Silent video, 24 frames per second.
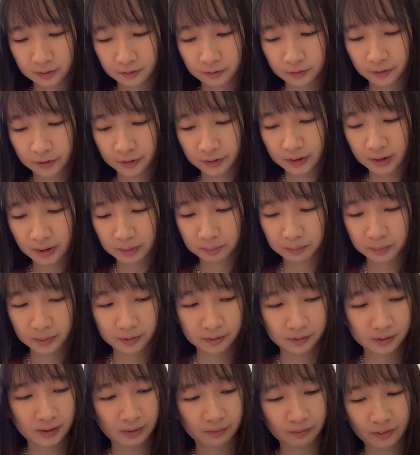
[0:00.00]
For
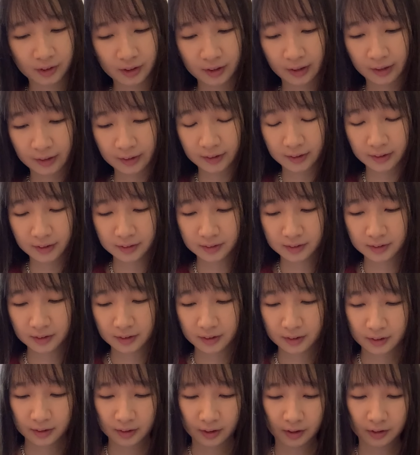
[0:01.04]
example, something like this,
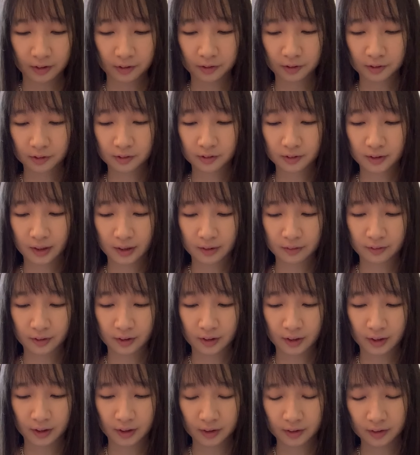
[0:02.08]
and you also can't
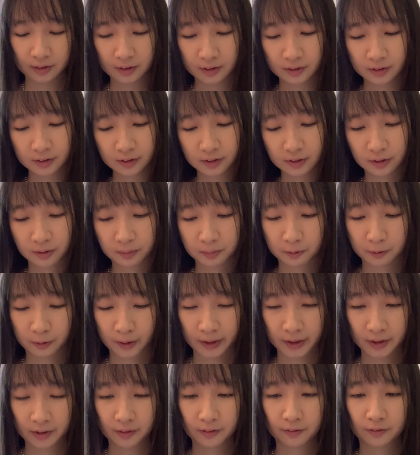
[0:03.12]
really stop
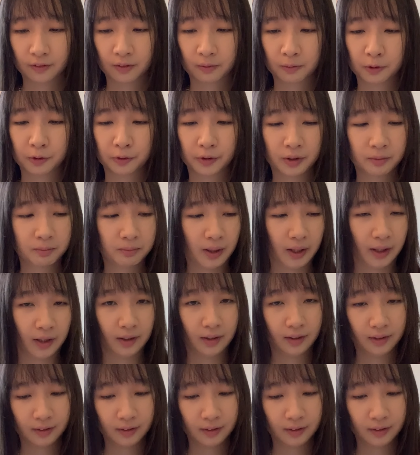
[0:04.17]
white from going back.